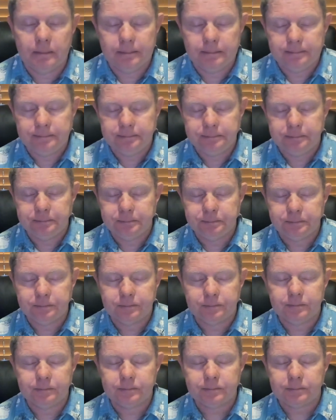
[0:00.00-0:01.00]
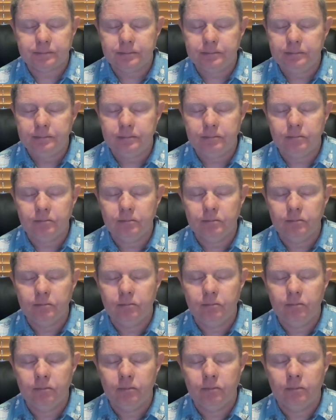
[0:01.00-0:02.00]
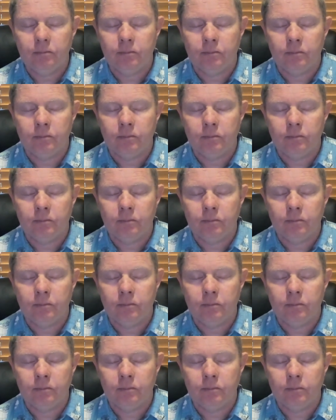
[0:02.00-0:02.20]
Nobody speaks.